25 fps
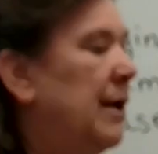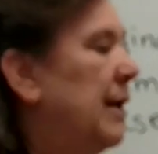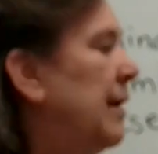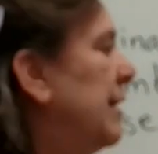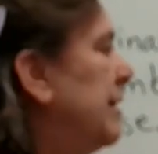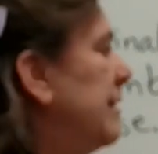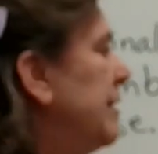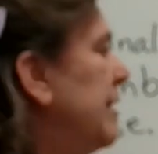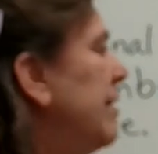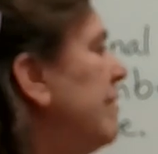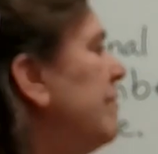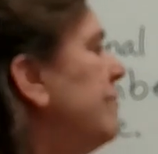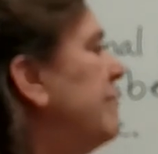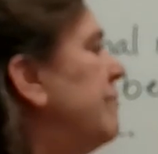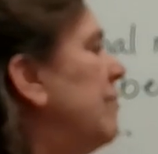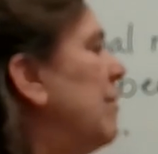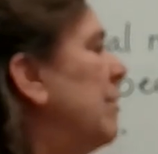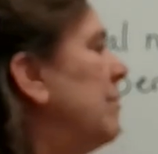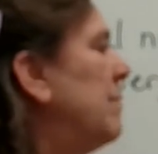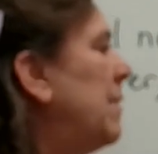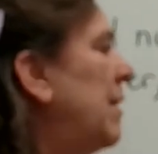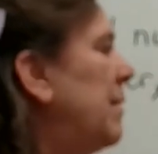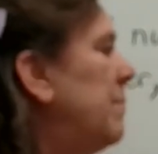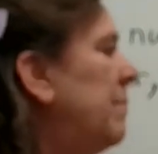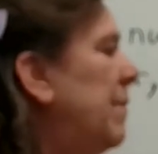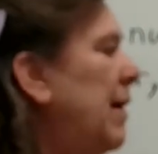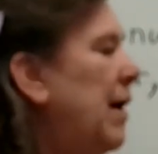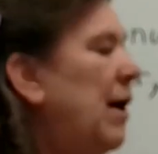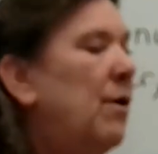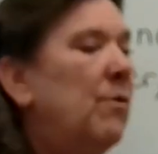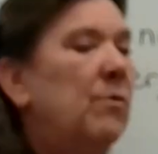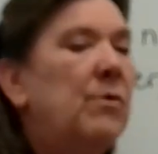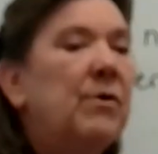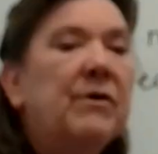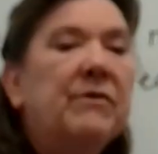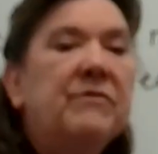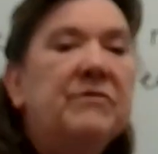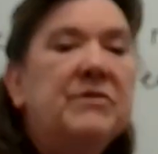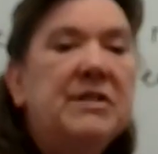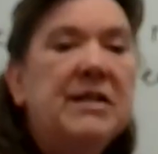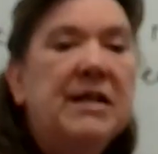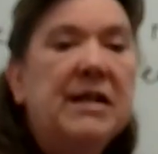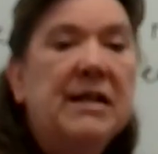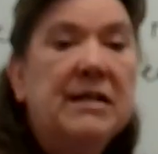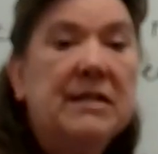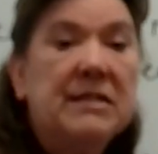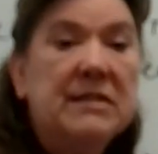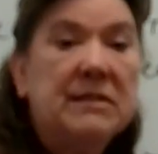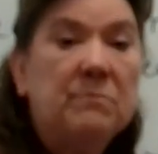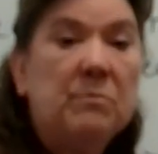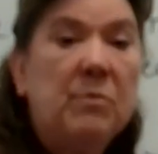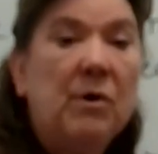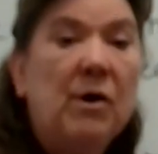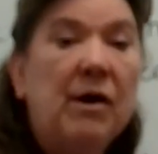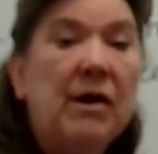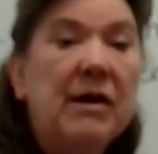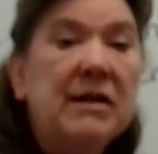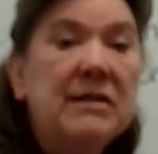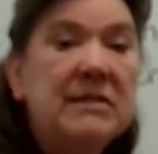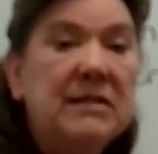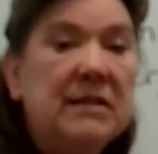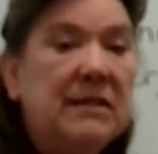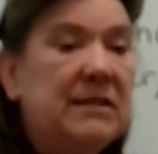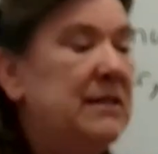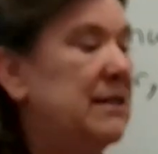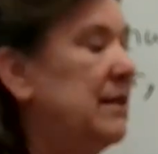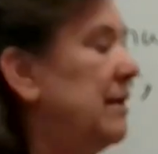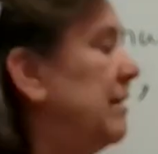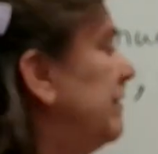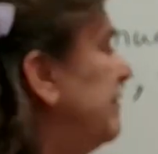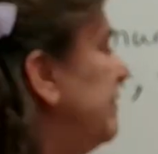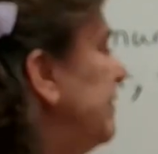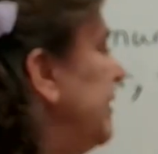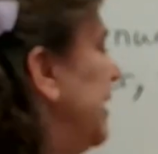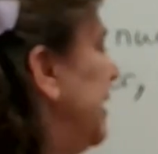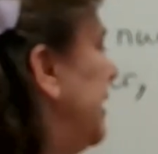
Therefore, my power of 10 is positive,